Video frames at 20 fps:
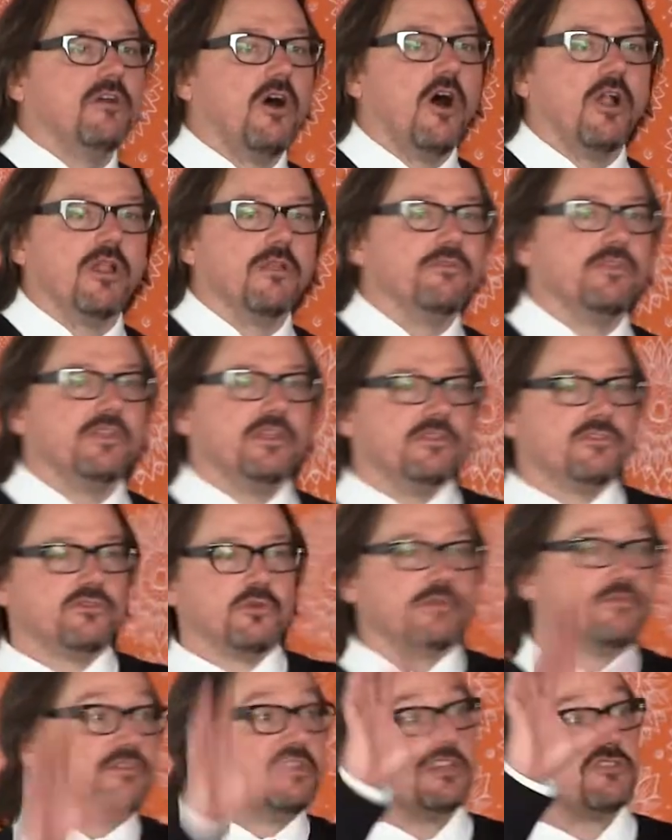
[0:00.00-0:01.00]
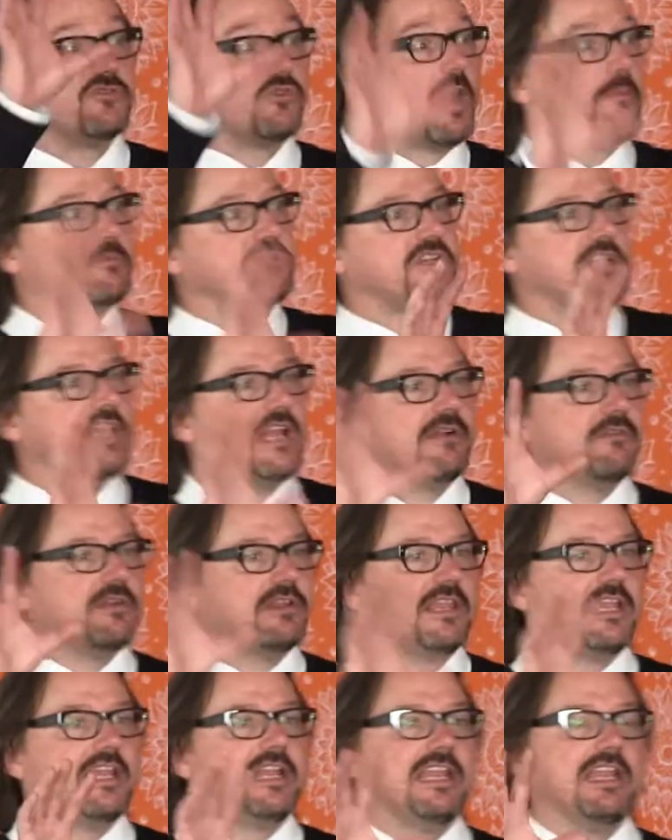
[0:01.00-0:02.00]
all of the sort of disruption and
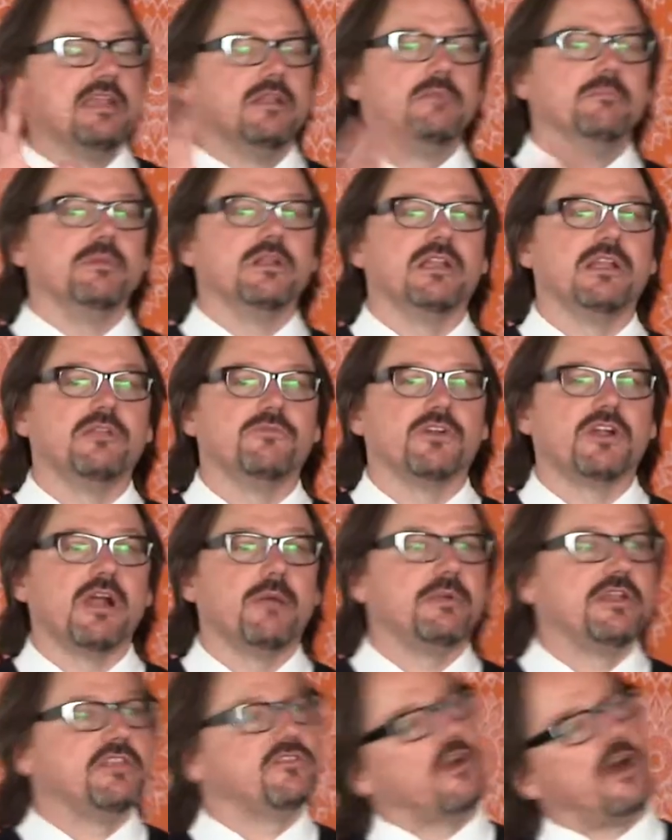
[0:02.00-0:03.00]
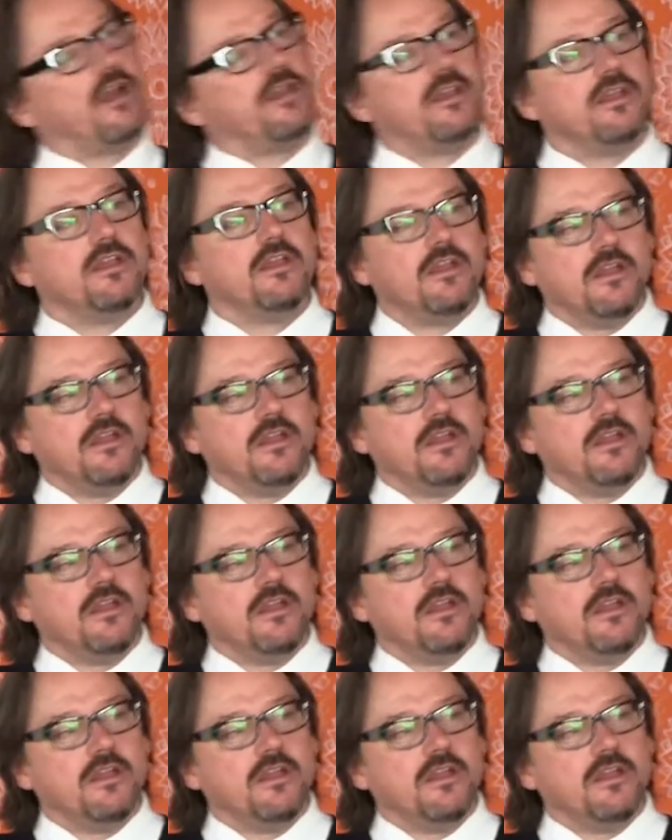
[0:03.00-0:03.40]
everything and the inability for companies on